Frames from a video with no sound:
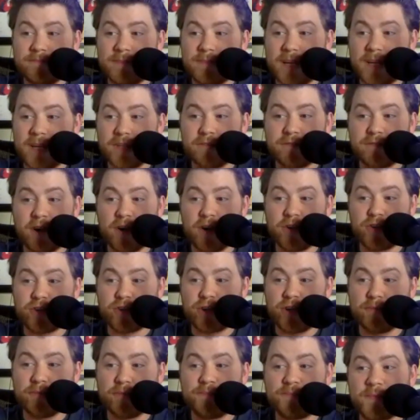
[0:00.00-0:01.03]
That is very
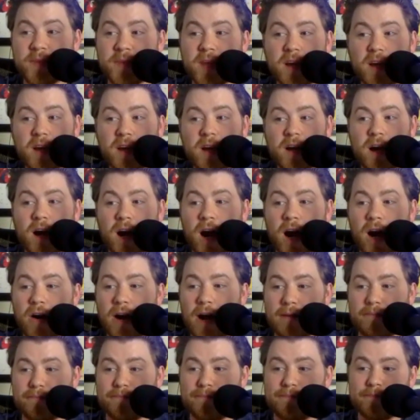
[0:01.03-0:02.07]
true. All
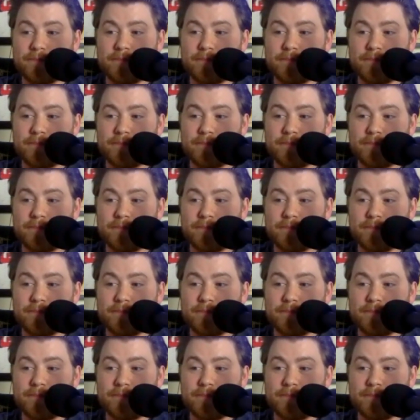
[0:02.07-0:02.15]
right.